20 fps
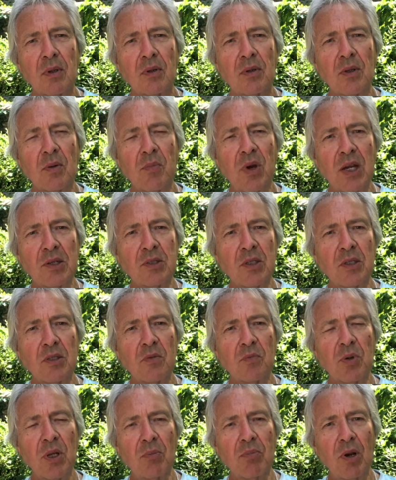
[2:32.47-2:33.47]
The message of
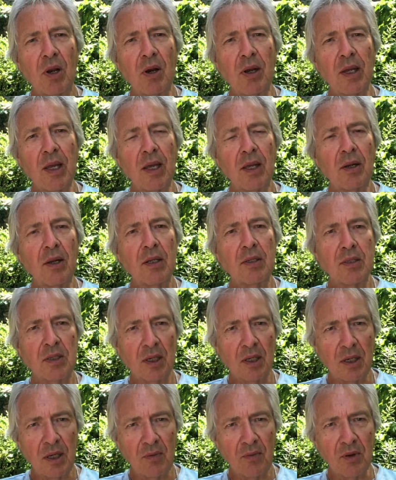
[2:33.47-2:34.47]
people like Hill is
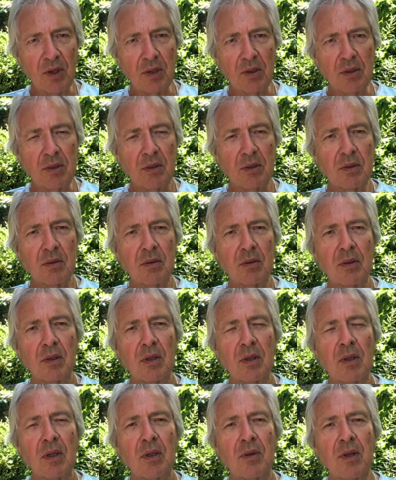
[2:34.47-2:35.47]
significant.
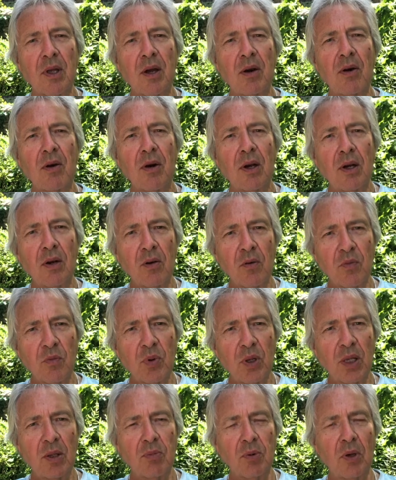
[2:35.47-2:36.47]
There are enough
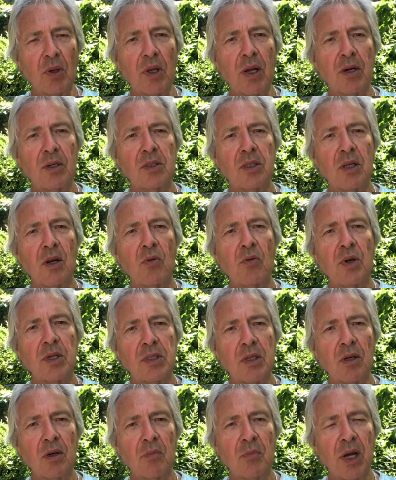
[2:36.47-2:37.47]
people, there is a
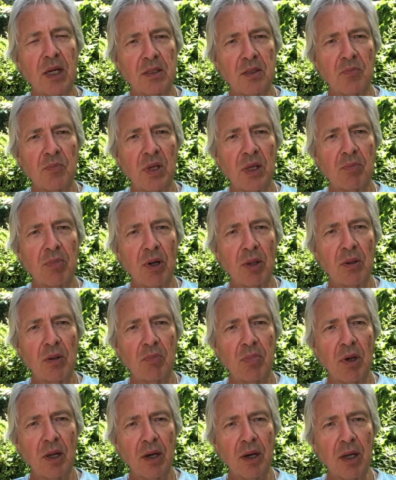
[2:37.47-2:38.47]
critical mass of people on
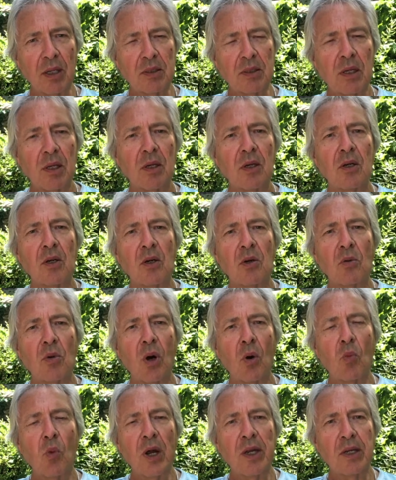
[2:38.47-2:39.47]
the planet who are
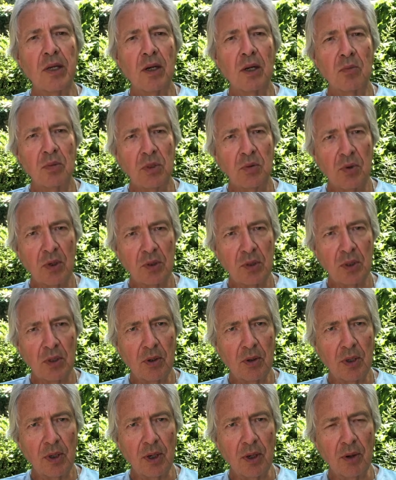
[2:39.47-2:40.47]
waking up to what's
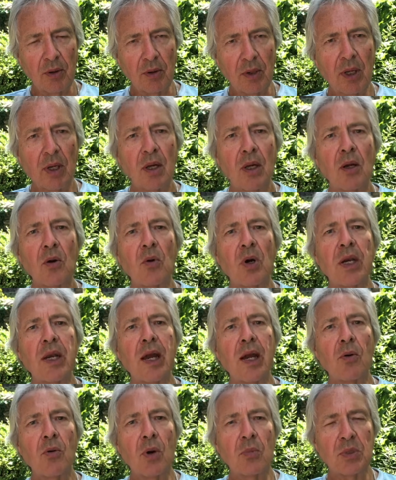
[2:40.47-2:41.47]
going on, who are
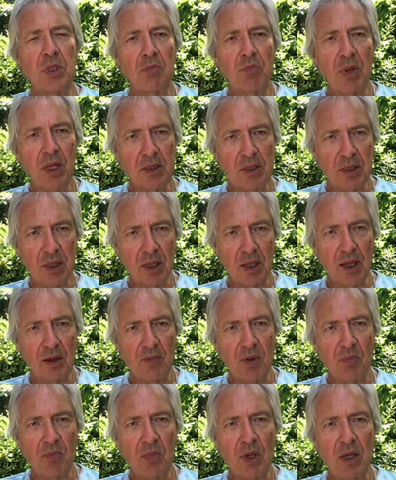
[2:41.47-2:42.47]
now optimistic,
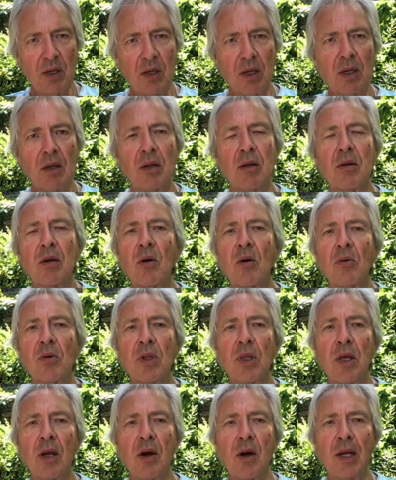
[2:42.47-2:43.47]
having been under
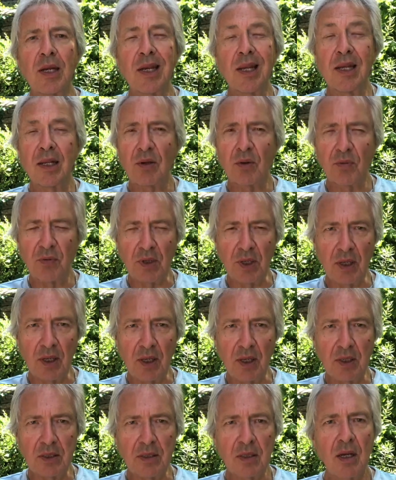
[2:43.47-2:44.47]
the iron heel for
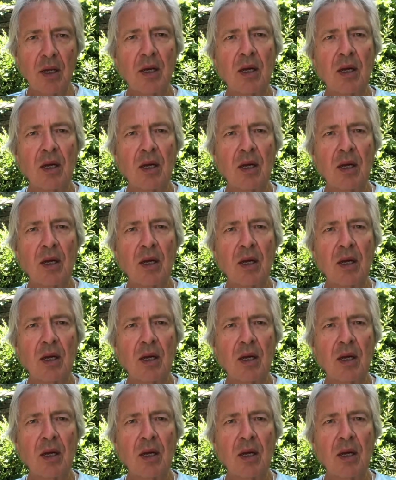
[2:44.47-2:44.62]
years.